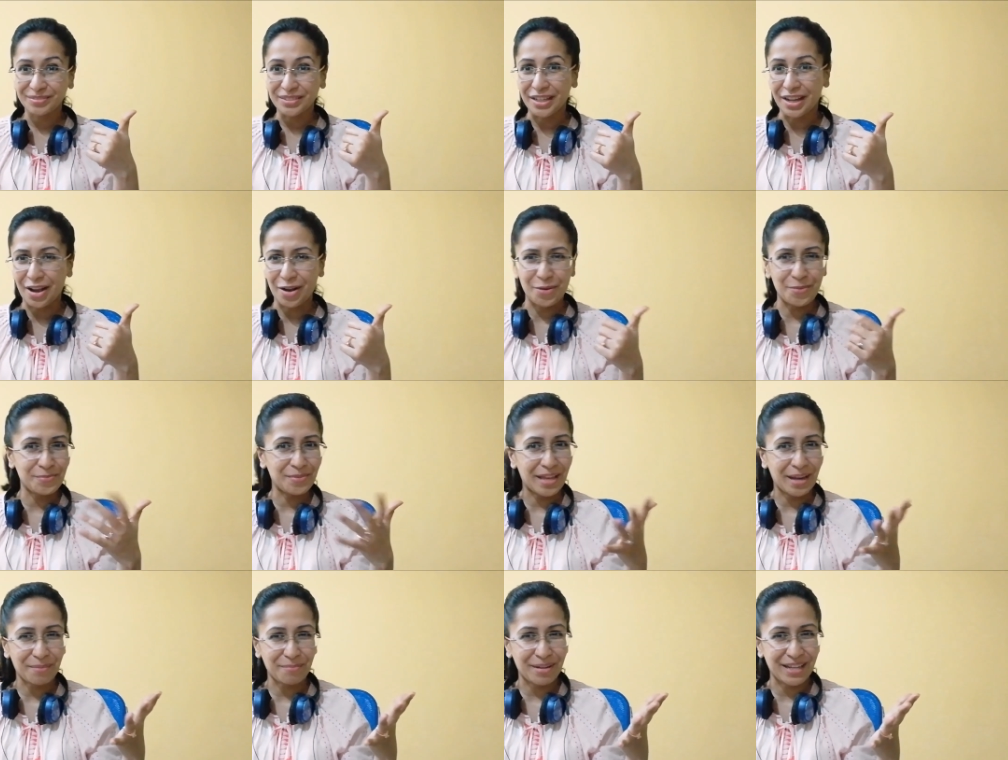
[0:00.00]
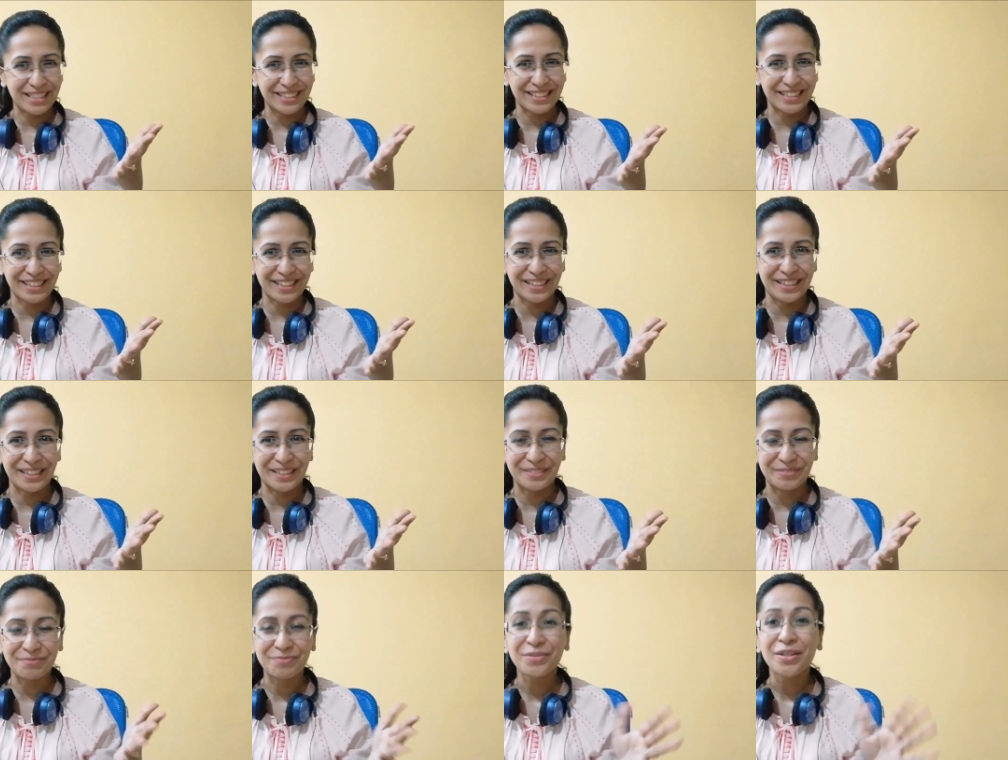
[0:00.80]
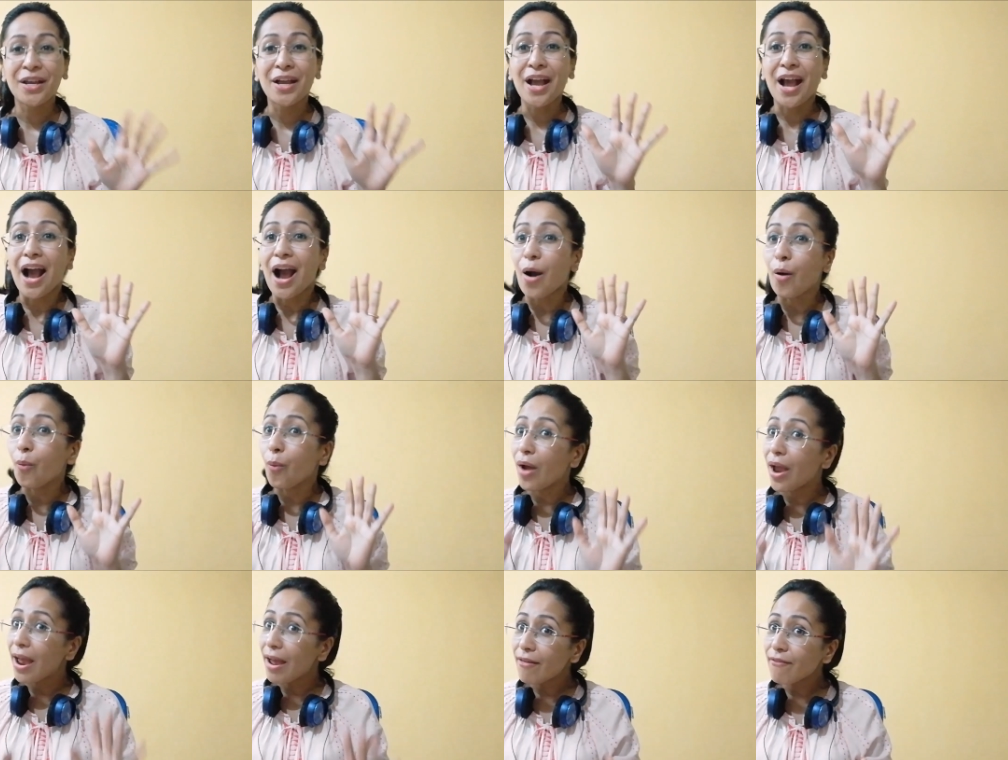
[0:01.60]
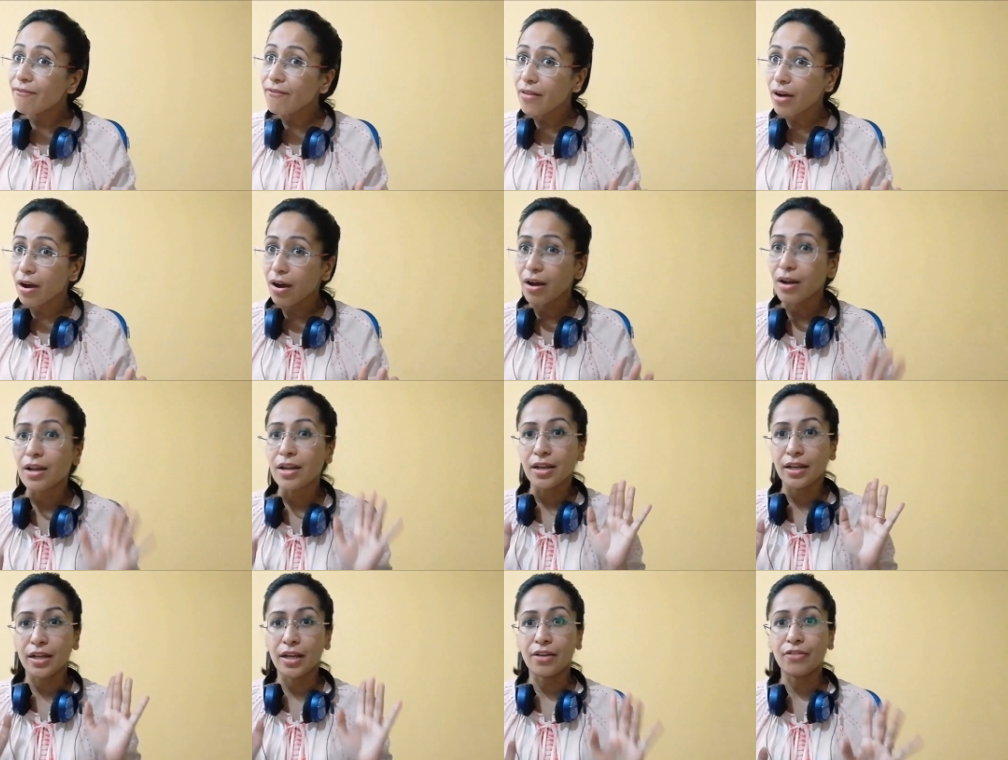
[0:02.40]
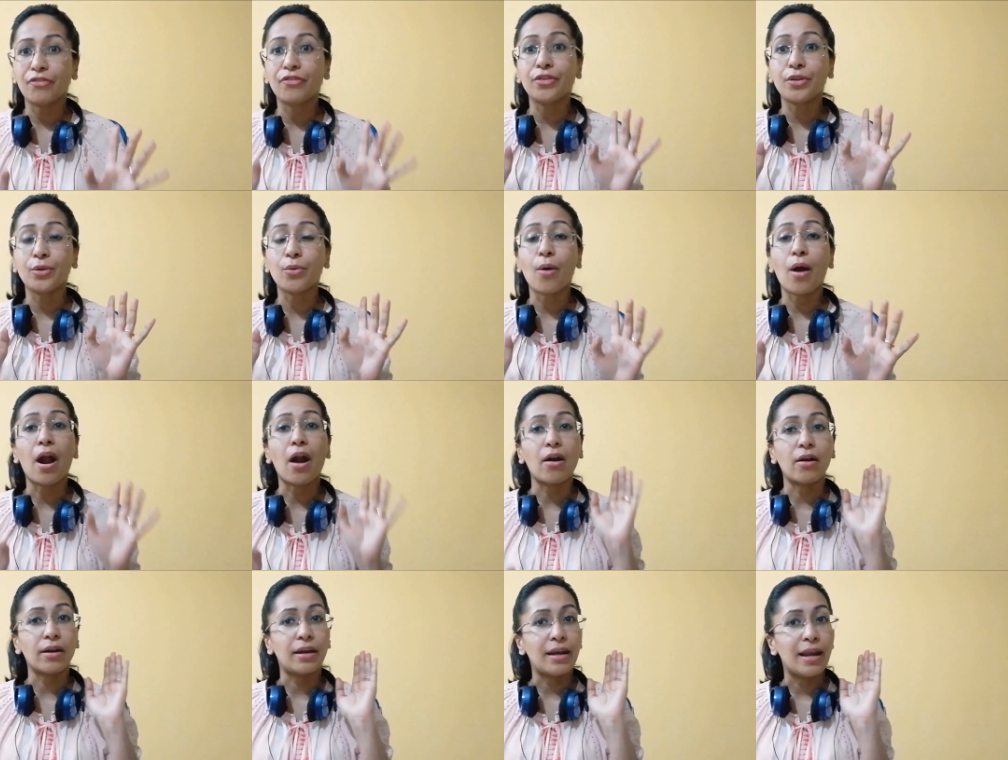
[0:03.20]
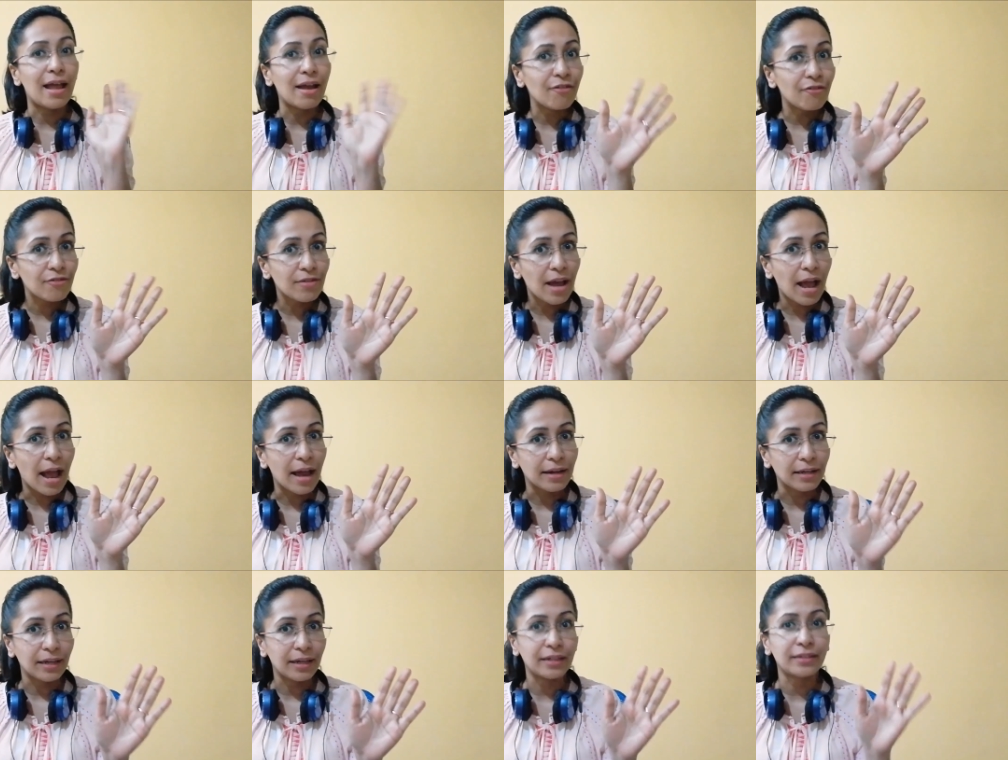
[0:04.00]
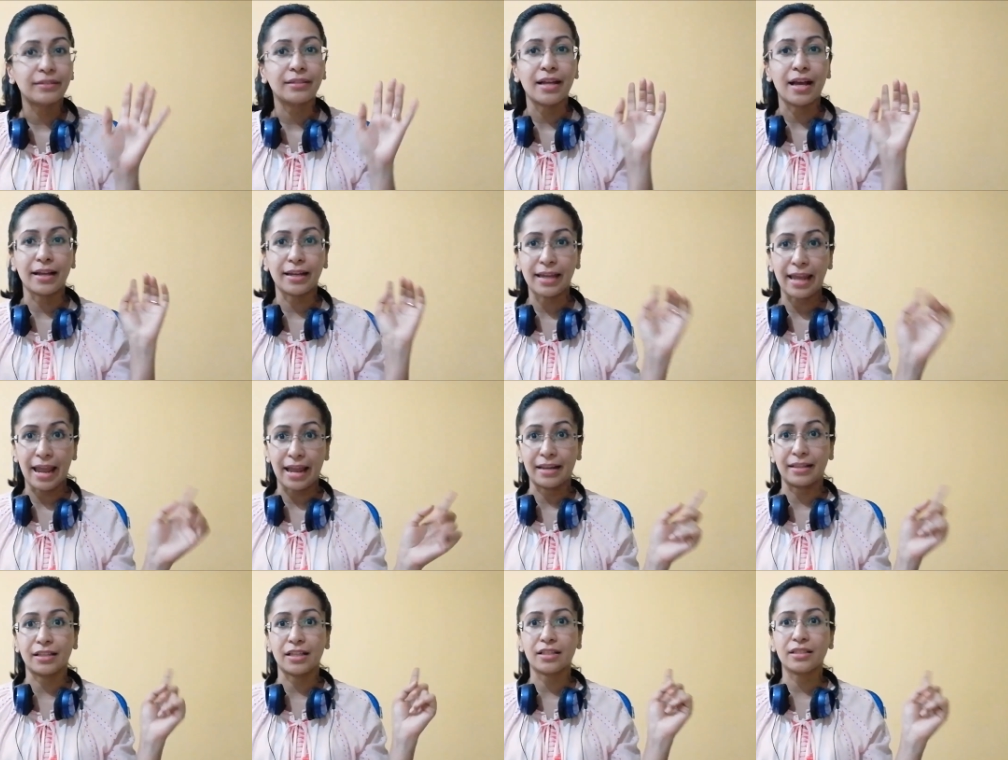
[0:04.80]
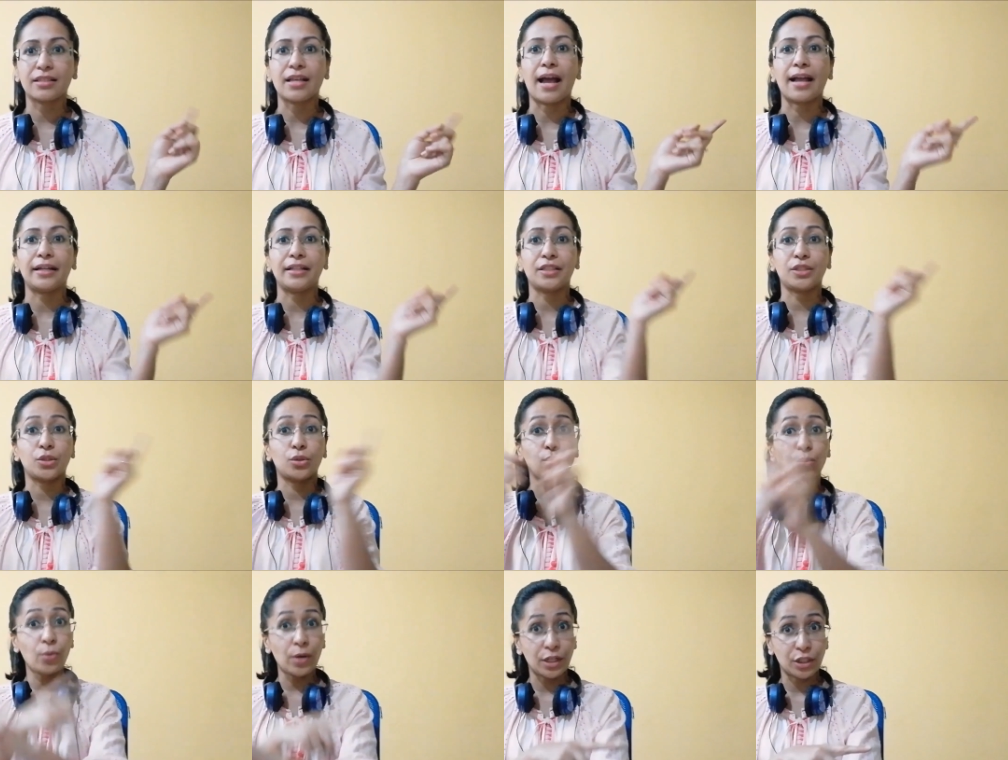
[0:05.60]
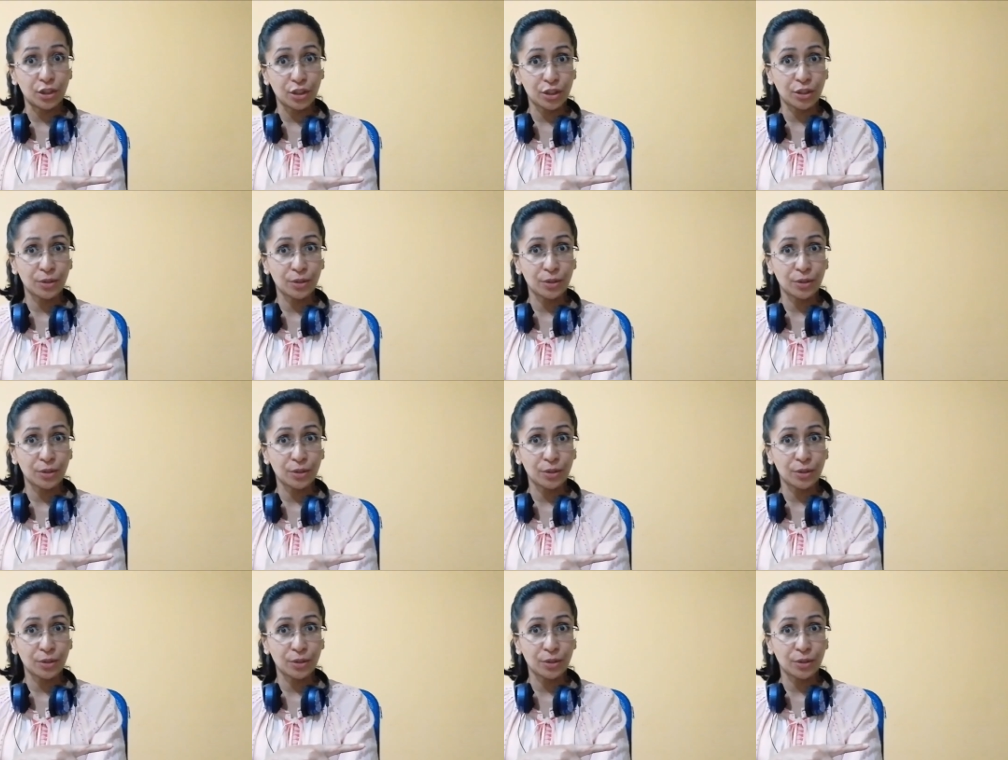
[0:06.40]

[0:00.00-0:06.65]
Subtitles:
I hope that makes it clear. However, if you are left-handed, again the sides switch.